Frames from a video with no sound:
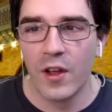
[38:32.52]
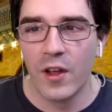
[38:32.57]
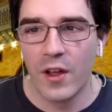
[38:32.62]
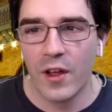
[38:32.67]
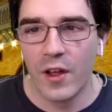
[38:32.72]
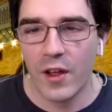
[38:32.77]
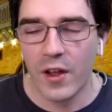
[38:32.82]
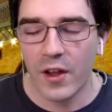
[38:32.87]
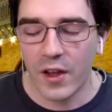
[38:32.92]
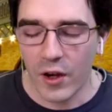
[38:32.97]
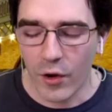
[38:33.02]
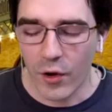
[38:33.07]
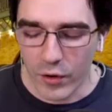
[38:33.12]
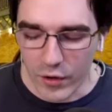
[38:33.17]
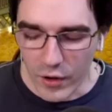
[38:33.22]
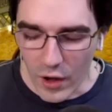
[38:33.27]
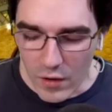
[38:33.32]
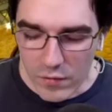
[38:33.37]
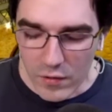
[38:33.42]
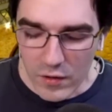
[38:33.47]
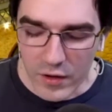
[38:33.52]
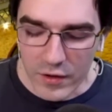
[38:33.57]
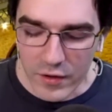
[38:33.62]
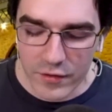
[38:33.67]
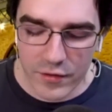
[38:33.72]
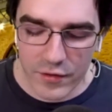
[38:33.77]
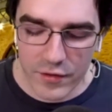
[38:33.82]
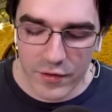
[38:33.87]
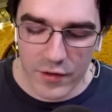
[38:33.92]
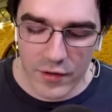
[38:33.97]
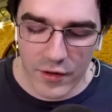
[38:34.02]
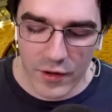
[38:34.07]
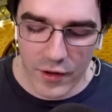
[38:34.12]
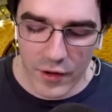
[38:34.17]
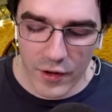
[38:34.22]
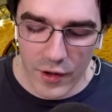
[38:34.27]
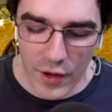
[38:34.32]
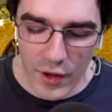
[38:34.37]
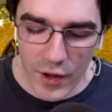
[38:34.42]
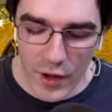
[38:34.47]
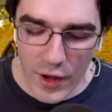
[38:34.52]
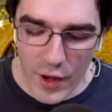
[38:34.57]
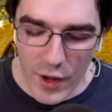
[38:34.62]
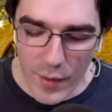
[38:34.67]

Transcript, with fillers: you know, and novelists, uh,